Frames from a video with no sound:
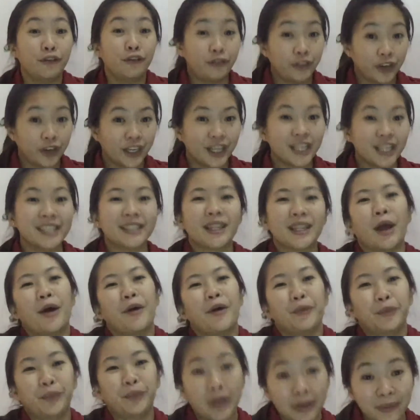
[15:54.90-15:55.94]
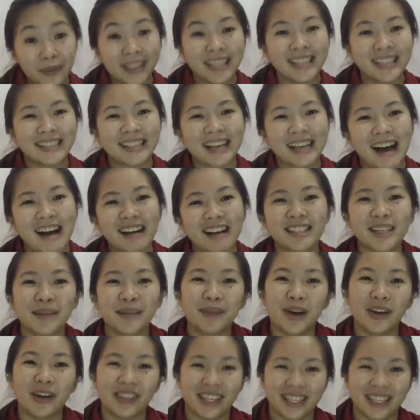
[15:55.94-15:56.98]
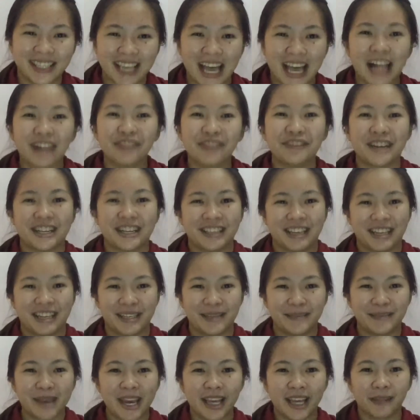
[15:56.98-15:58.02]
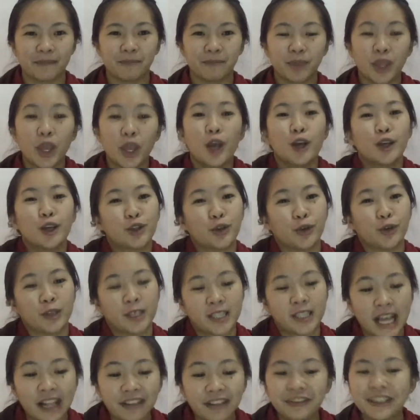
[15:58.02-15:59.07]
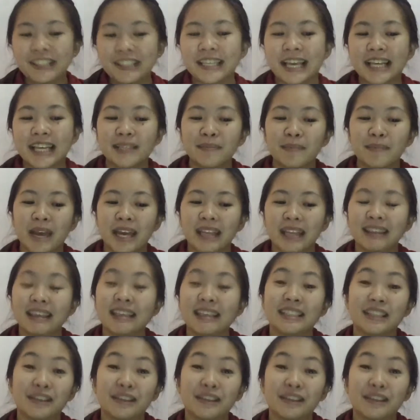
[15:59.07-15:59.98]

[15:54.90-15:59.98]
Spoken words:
First, we'll discuss about the self-assessment. So, self-assessment is